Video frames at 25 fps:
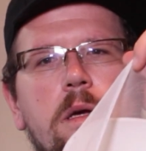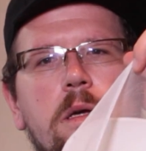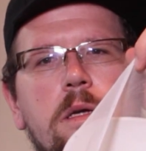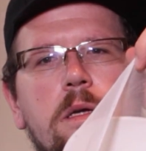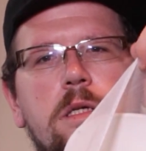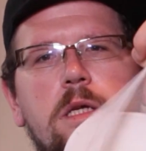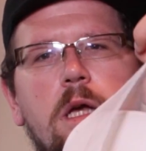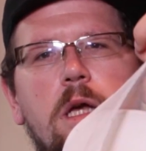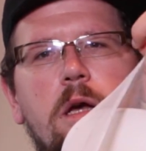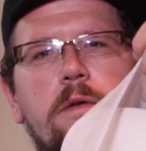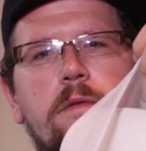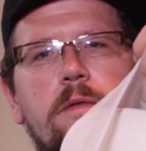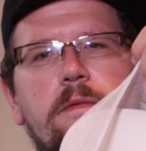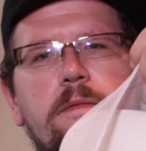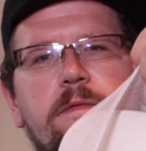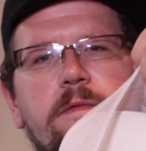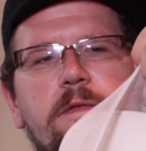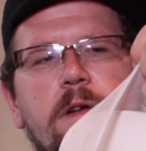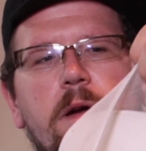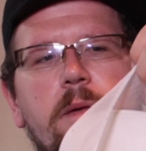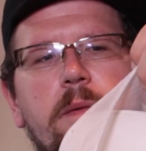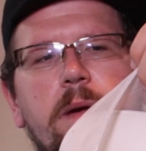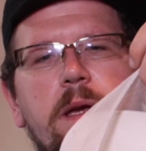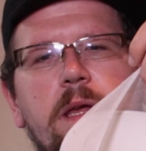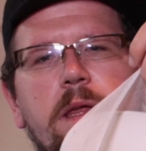So,
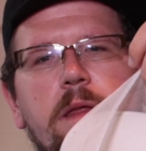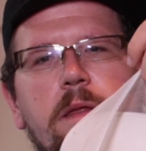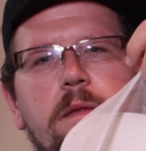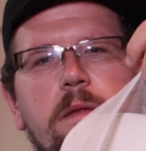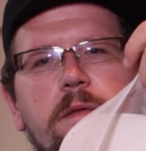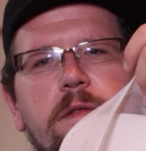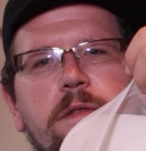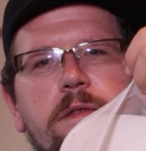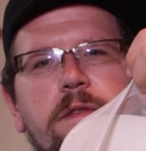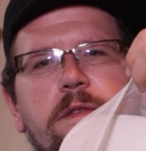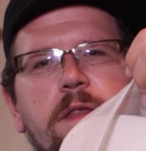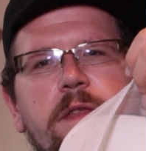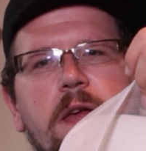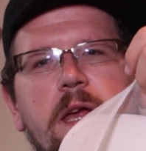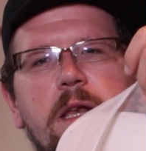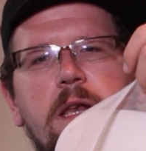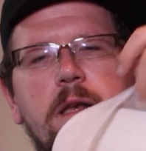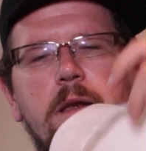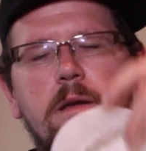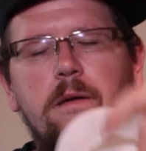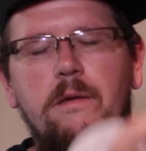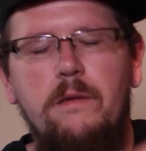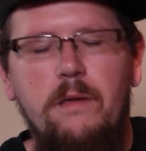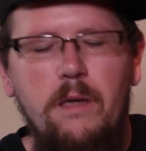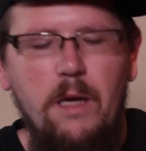very
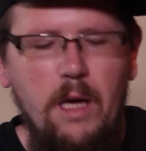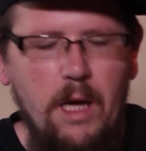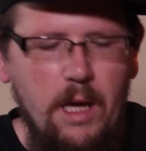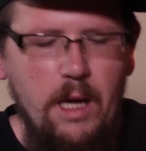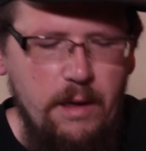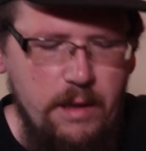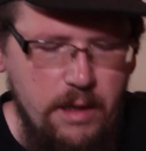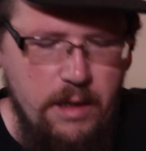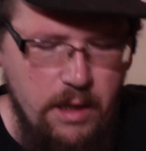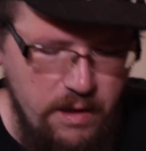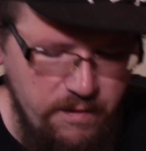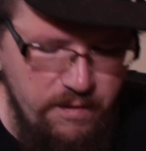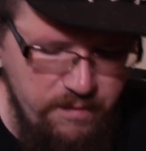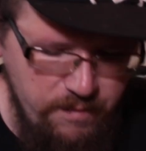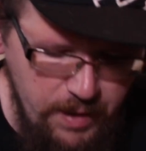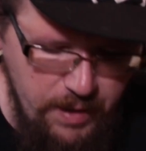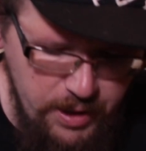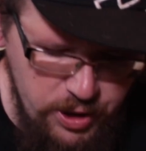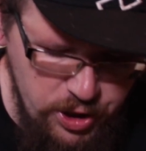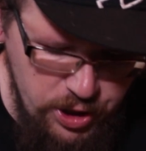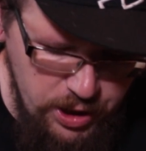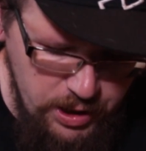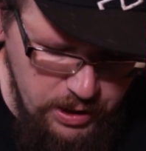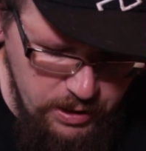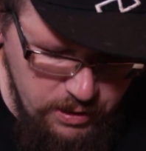thin, kind of
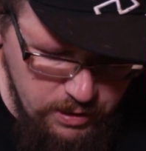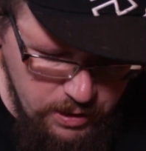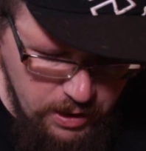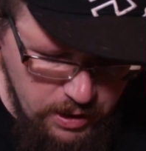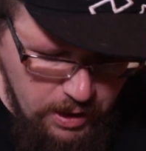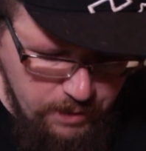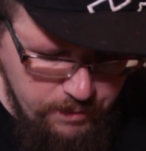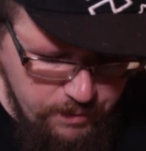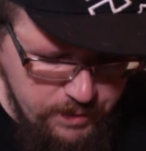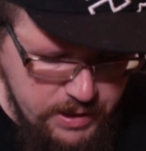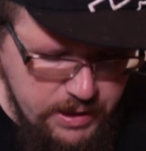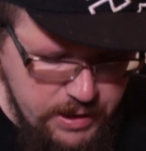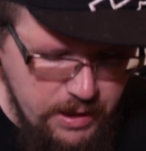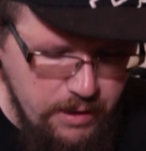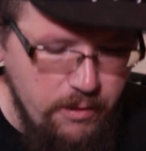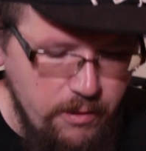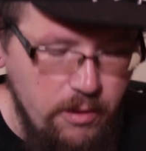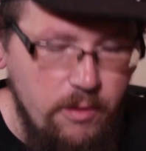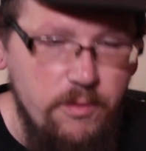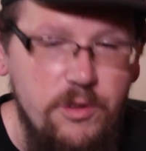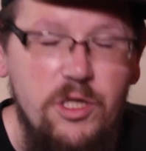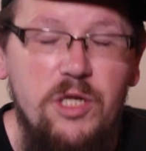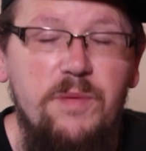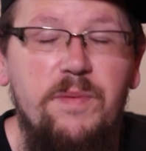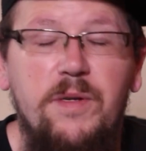meshy
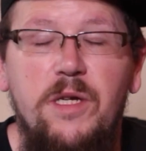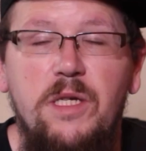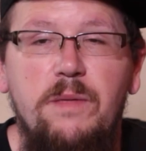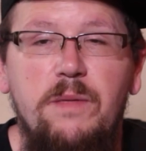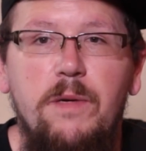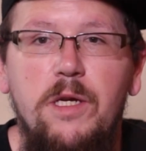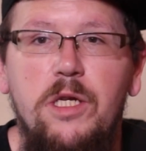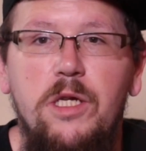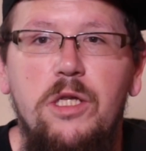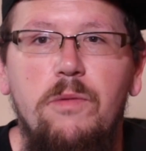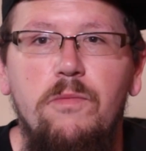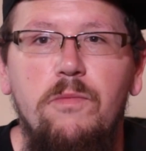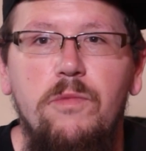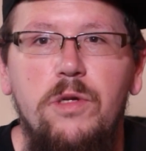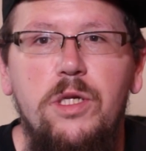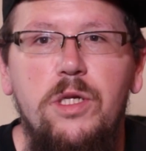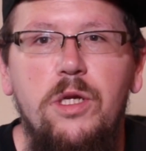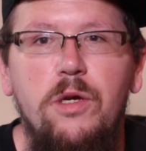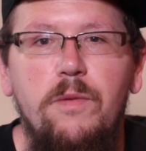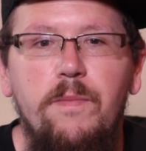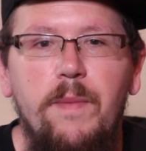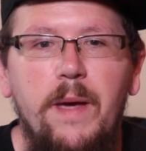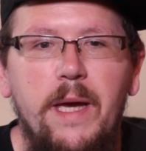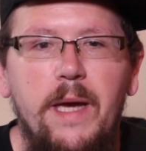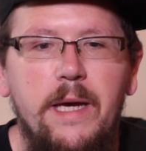material, just because my stump was
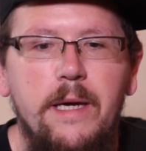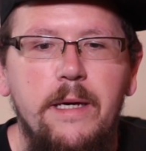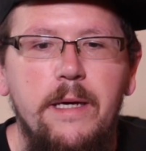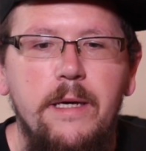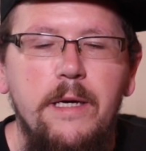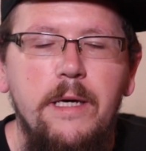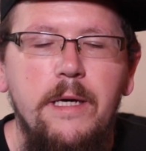too big.